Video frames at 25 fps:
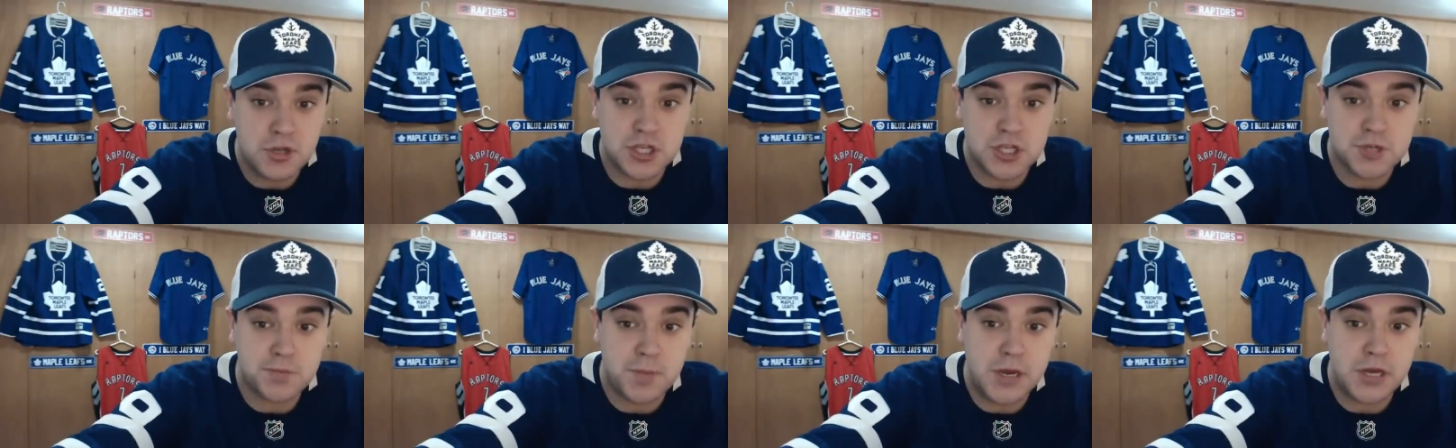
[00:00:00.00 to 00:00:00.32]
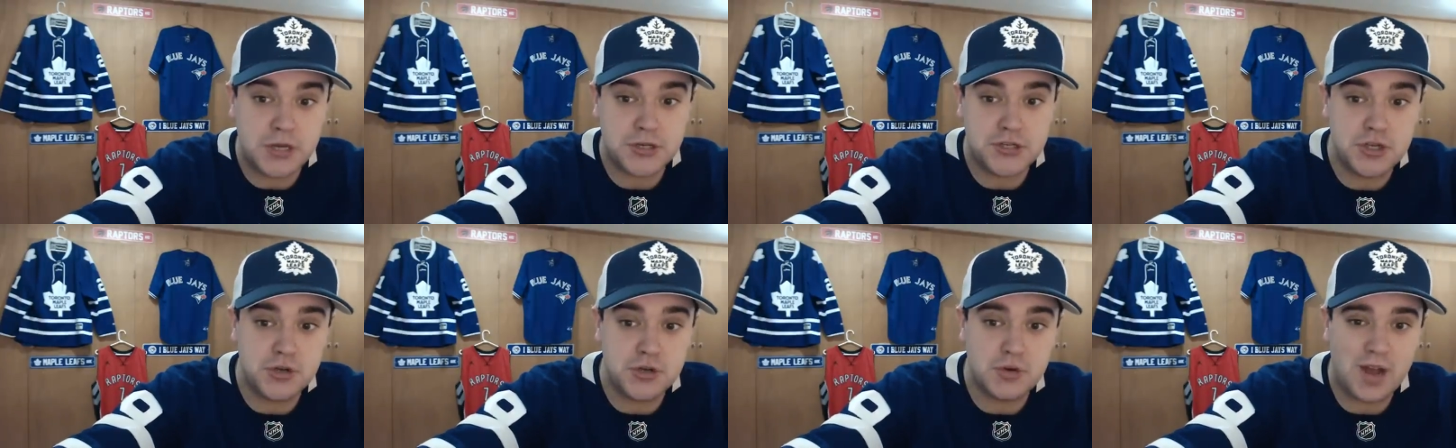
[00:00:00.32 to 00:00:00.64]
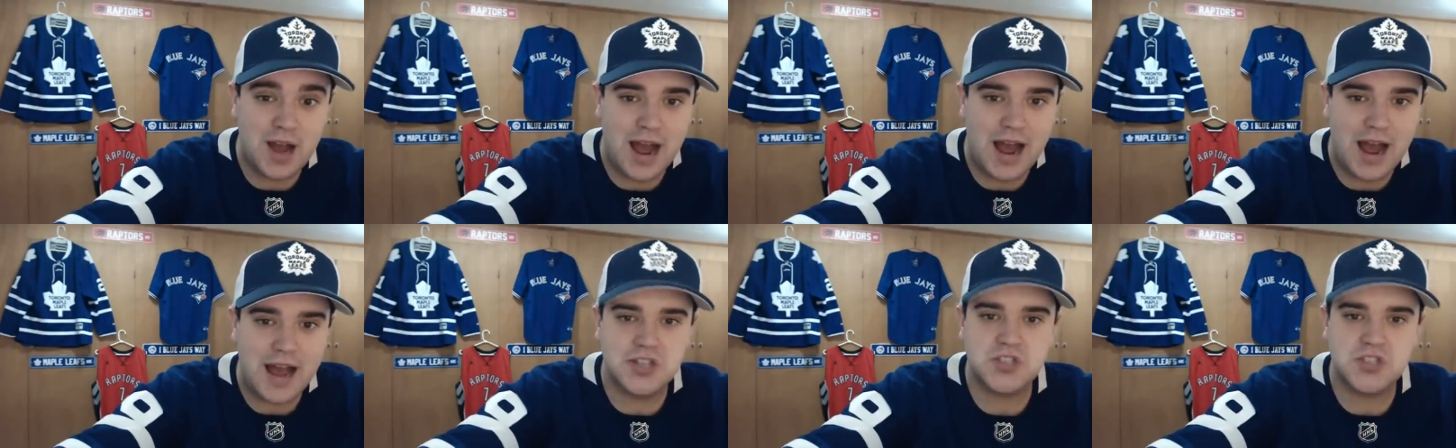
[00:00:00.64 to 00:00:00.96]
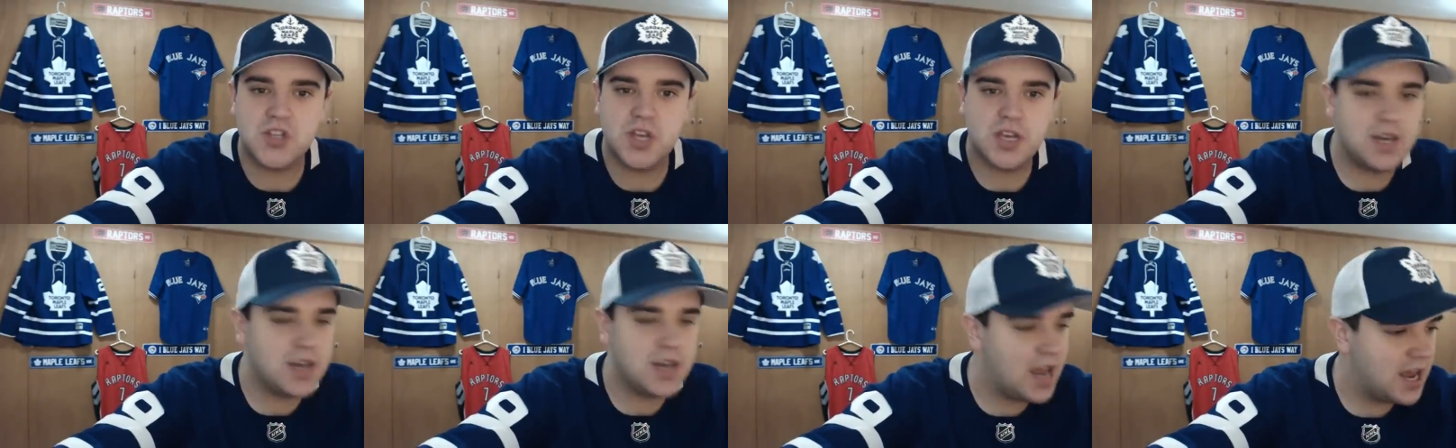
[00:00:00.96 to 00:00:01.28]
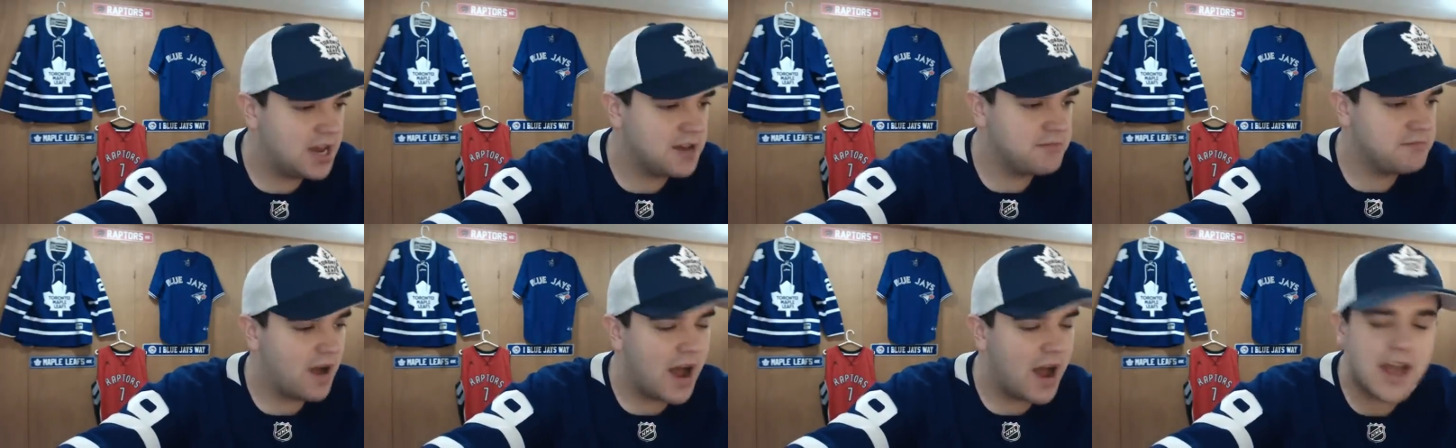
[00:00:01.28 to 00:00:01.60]
to speak to you guys,
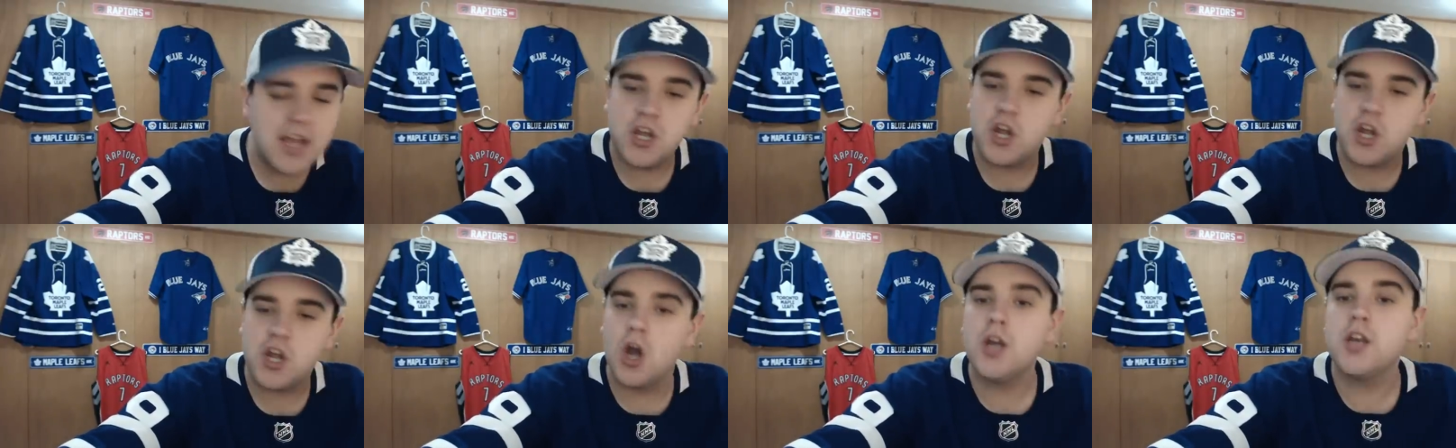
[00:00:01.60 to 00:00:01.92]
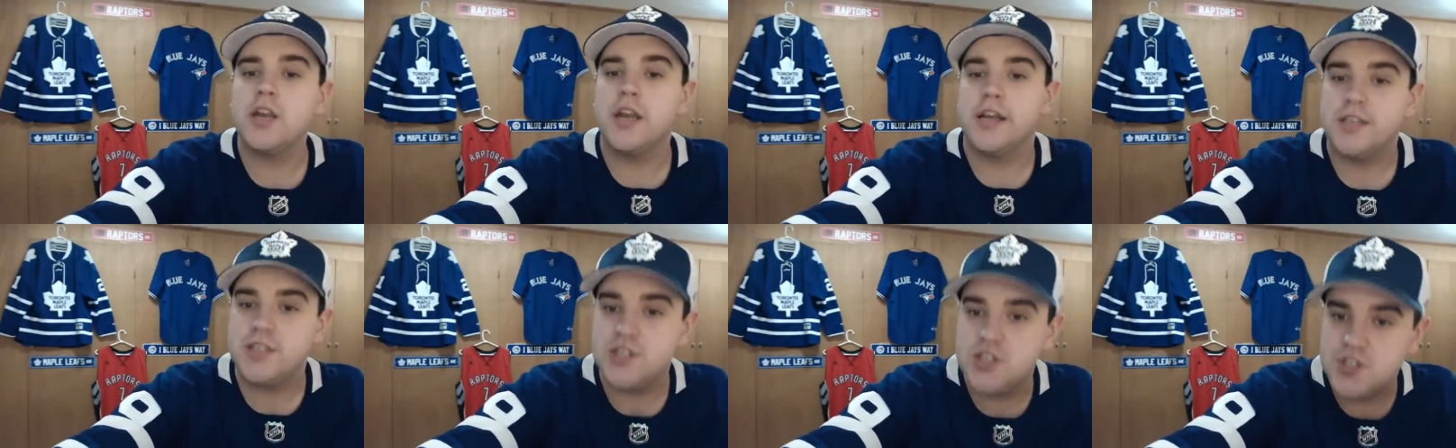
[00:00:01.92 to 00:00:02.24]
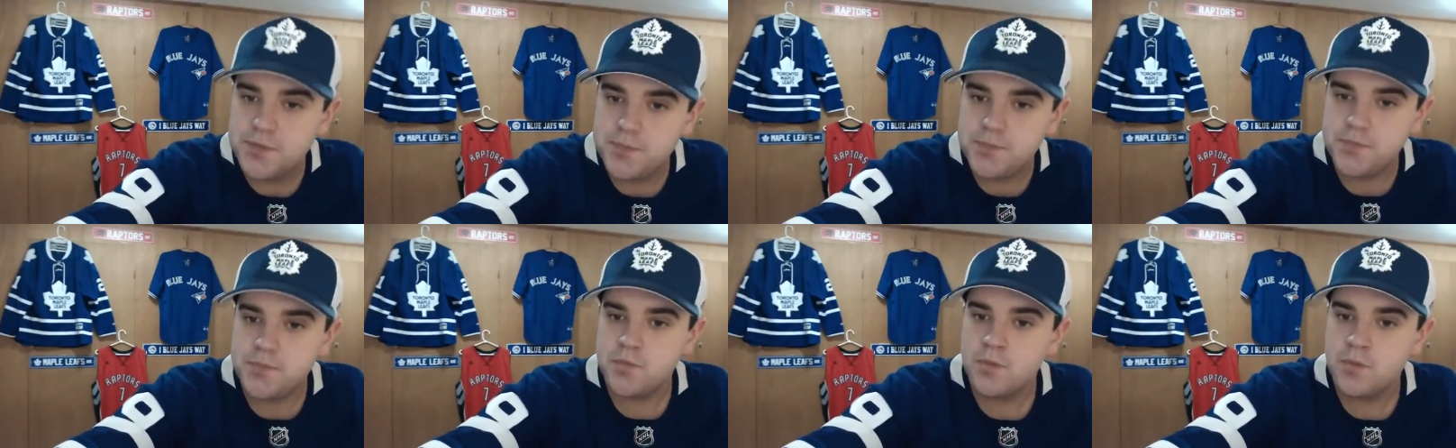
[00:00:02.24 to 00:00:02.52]
and my goodness.